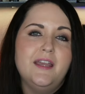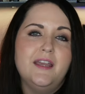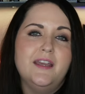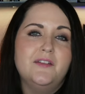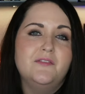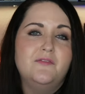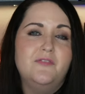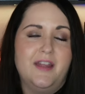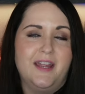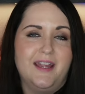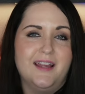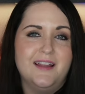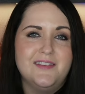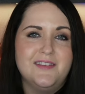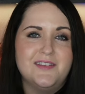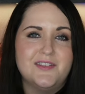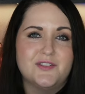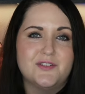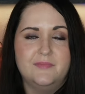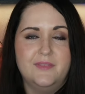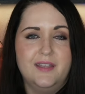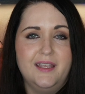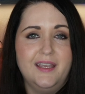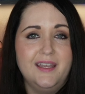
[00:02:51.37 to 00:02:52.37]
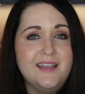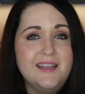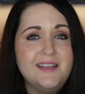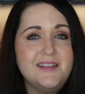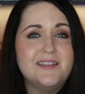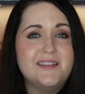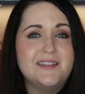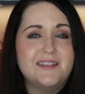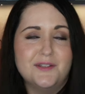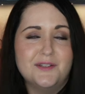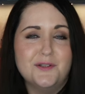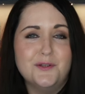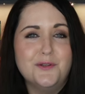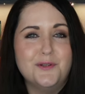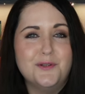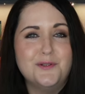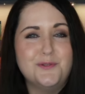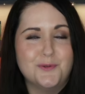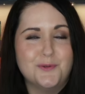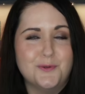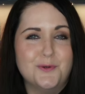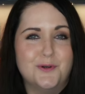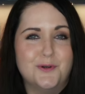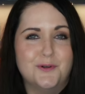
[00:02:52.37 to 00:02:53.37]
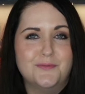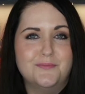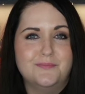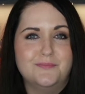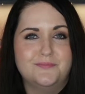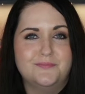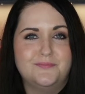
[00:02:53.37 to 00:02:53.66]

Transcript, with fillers: advanced, it is still a tool.